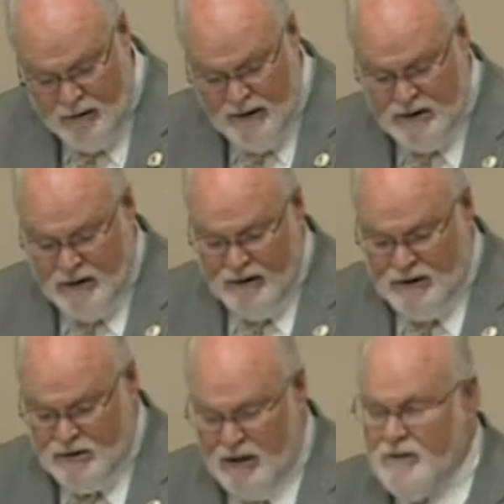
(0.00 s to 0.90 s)
it's always
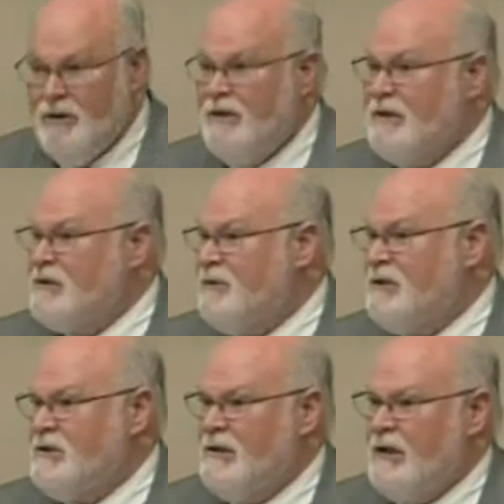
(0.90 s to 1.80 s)
struck me that,
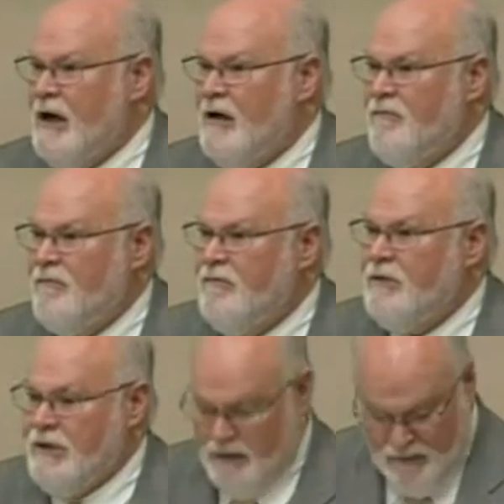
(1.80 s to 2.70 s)
especially in
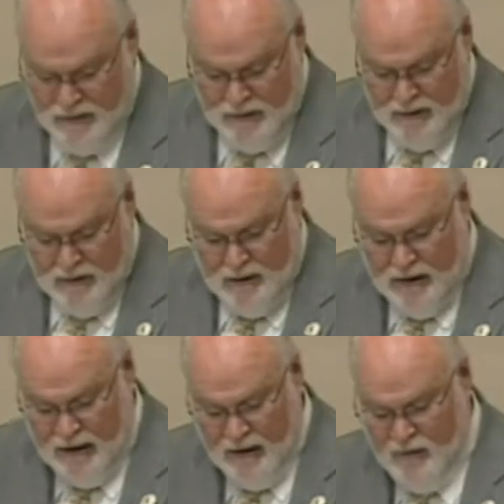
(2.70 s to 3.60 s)
California,
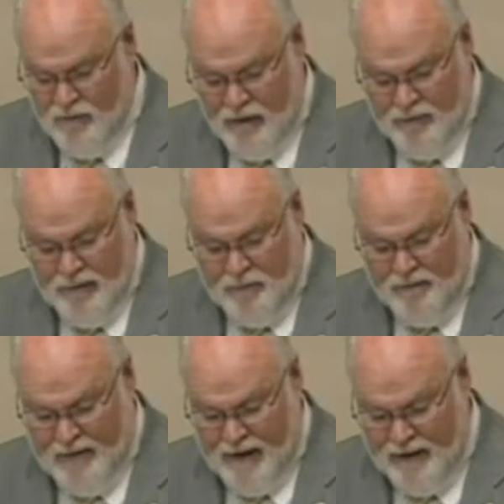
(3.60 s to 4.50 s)
where we
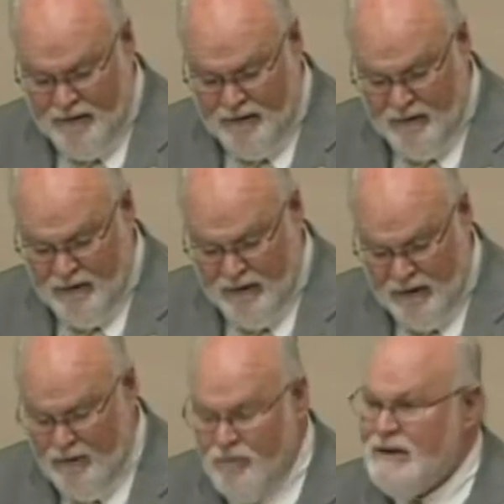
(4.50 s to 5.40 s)
provide
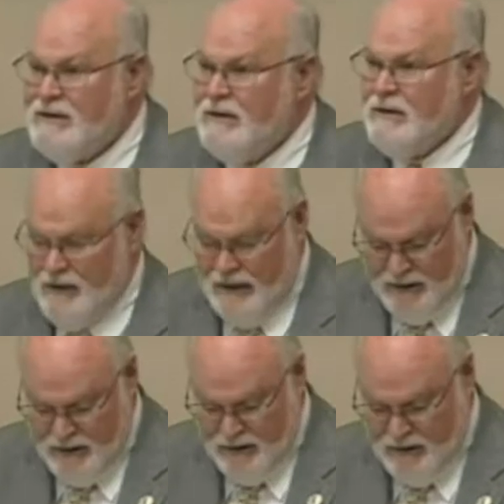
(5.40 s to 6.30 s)
the rest of the
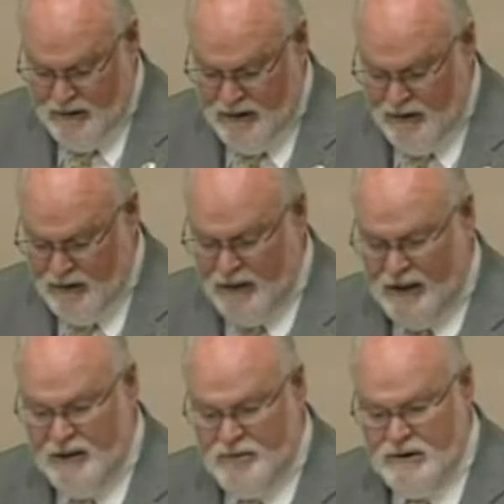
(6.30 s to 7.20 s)
nation and other
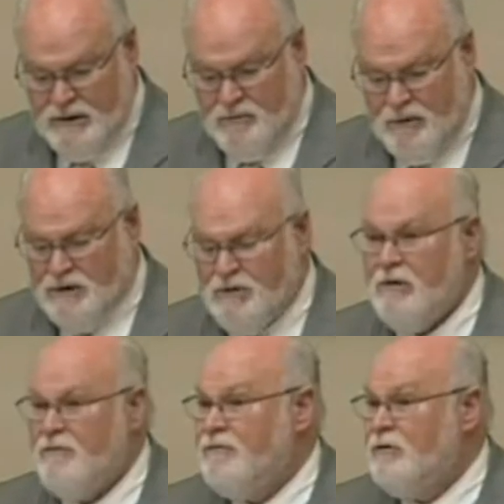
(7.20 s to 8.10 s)
countries much of their
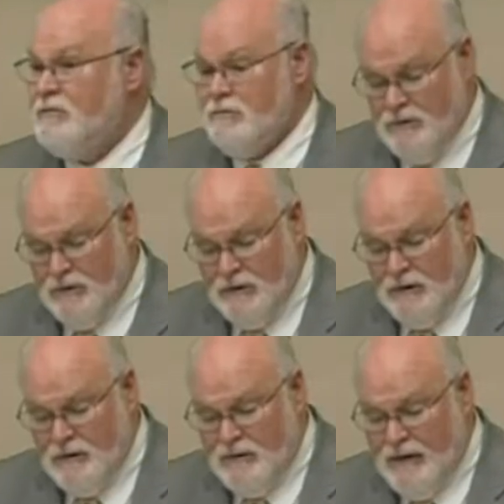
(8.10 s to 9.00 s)
food,
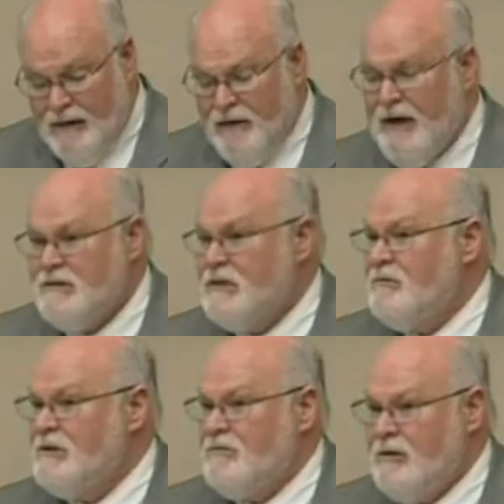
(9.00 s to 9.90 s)
that we have so
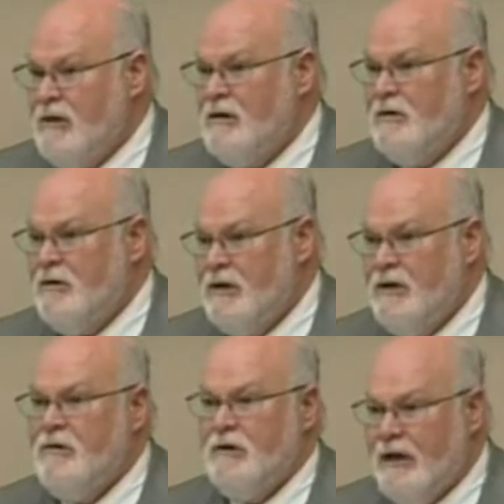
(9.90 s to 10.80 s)
much hunger
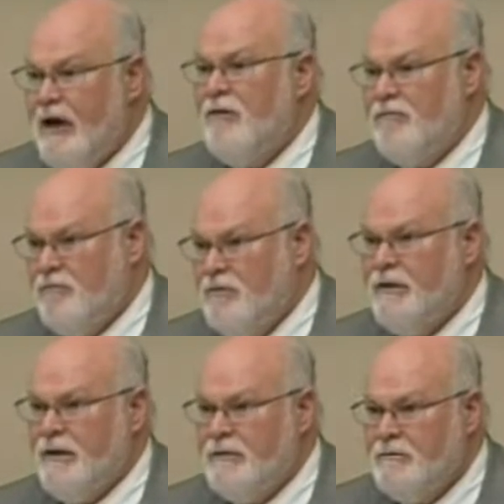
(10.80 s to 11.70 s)
here in
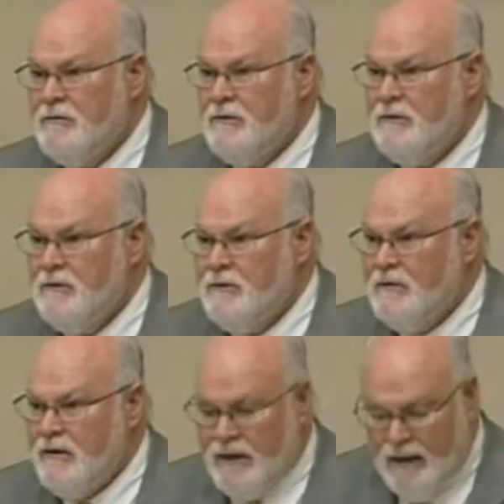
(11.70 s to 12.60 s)
California.
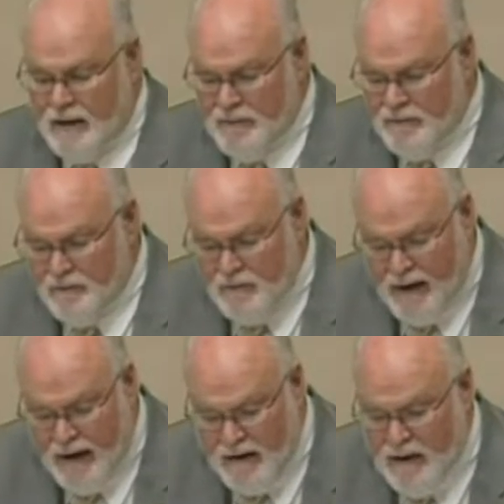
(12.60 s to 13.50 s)

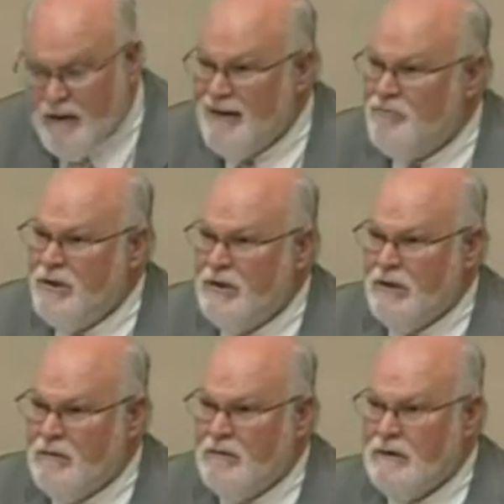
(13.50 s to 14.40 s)
How can that be?
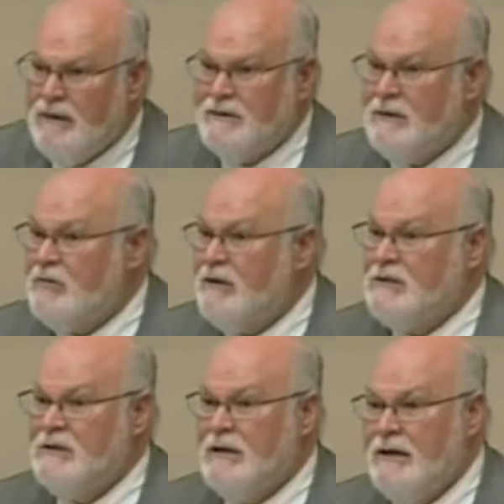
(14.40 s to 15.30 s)
That's the
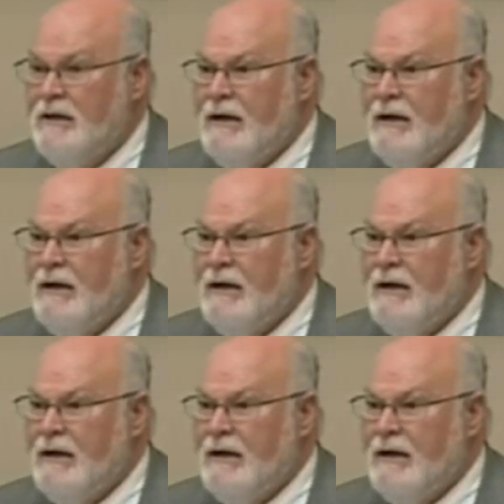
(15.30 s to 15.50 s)
question